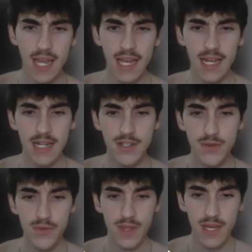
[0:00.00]

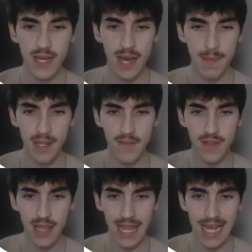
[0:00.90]
Into the, I believe, the
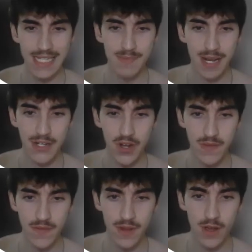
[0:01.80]
last match of
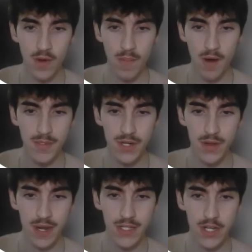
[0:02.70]
the video, a Bomb
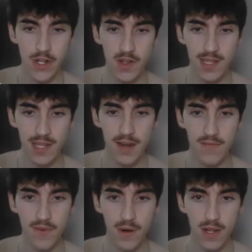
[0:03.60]
Snow. That is a good lead
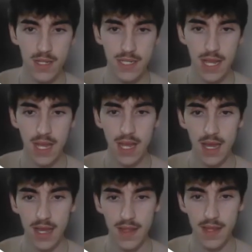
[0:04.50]
for us.
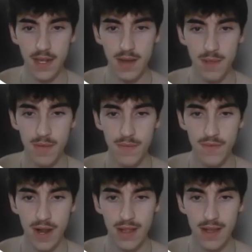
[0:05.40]
They come in with
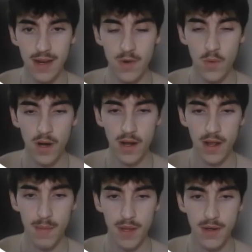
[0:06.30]
Feraligatr, we're going
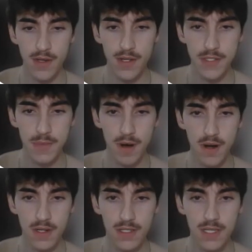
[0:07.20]
to come in
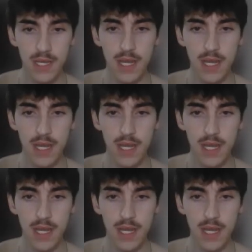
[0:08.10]
Dunsparce.